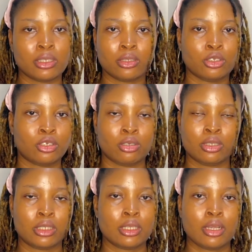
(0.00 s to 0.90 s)

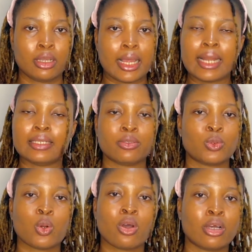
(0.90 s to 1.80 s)
decisions. And it's
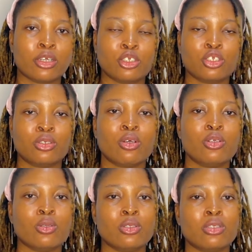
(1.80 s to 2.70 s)
wrong. You should not
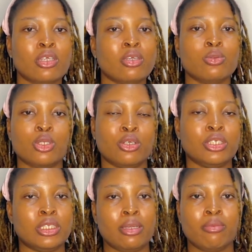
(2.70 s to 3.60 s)
use guilt or
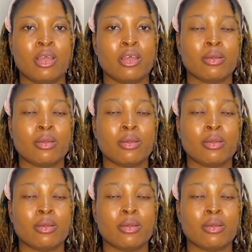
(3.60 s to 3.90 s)
shame.